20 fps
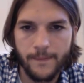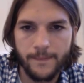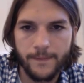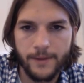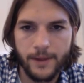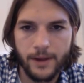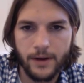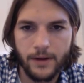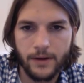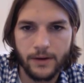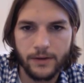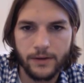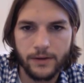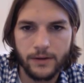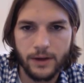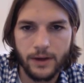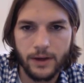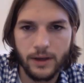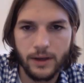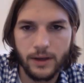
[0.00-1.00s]
there's
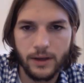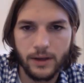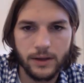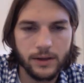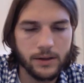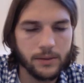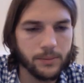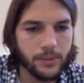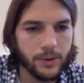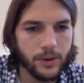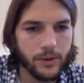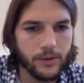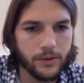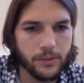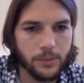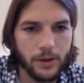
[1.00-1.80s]
a compose